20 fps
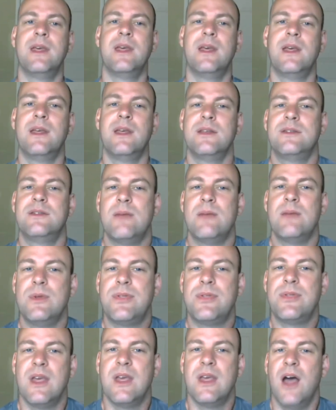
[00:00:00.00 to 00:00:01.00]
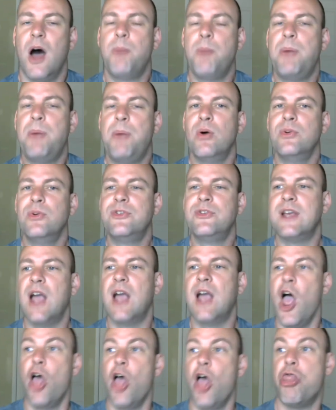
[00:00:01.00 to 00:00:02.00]
Same with opposing
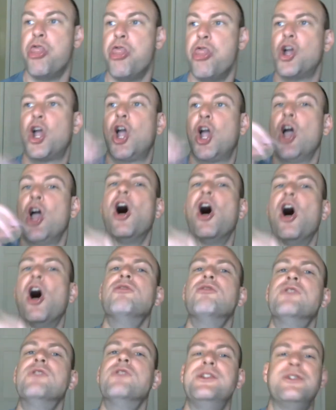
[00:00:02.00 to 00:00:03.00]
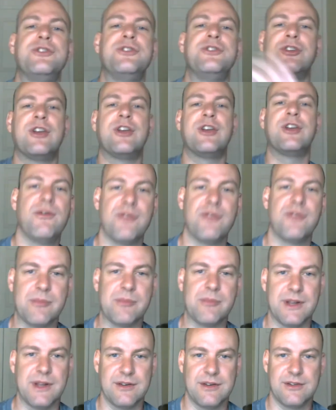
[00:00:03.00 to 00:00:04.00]
the current
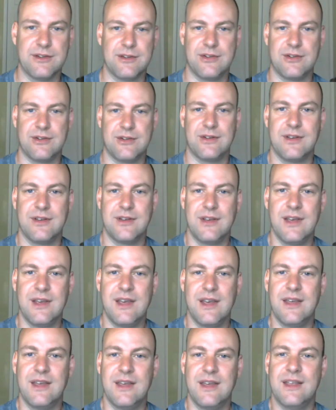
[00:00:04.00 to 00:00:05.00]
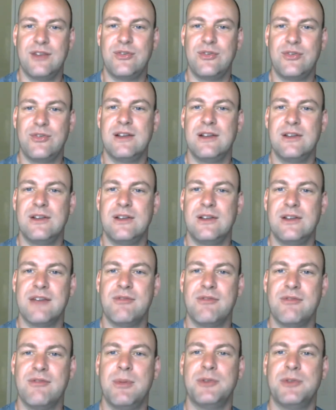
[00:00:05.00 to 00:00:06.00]
government. They try to look like
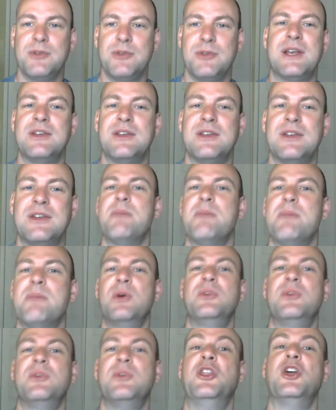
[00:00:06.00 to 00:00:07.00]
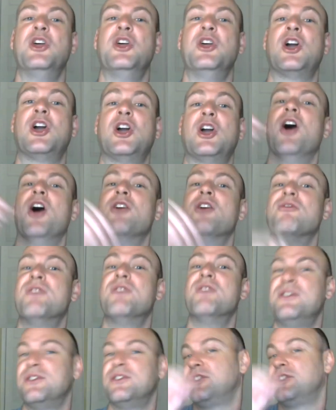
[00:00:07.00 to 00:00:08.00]
rebels because they oppose the
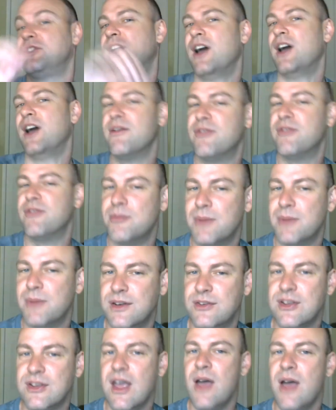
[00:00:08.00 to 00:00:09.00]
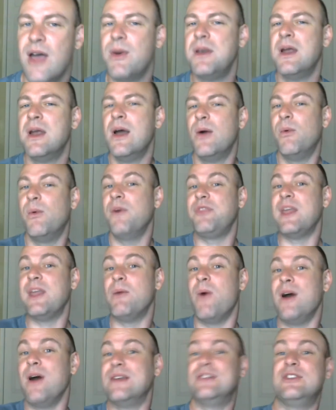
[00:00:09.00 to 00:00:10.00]
current government, when what they
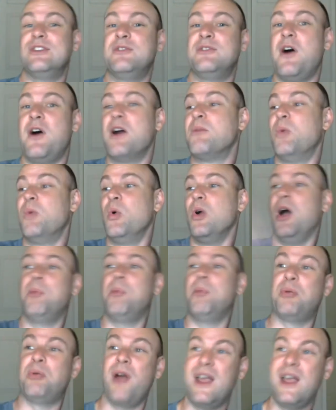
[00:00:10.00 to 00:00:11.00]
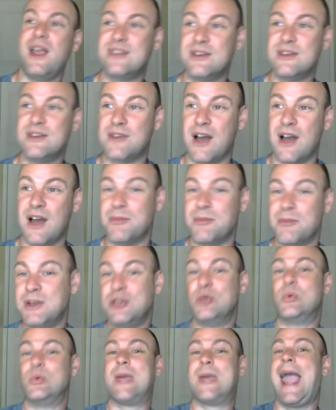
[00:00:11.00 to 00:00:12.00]
want is a far more oppressive government
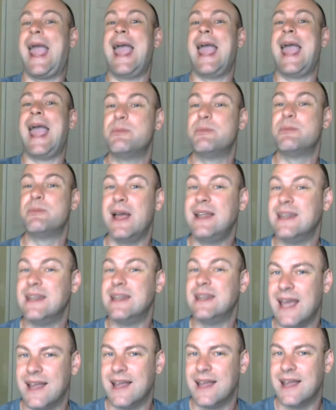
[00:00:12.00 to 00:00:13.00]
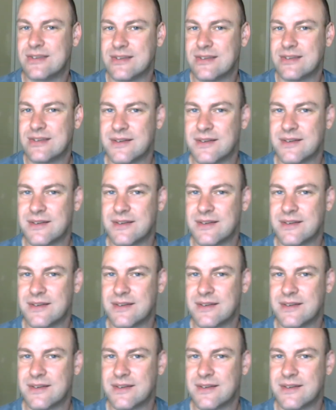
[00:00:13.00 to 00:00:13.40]
you can't rebel against.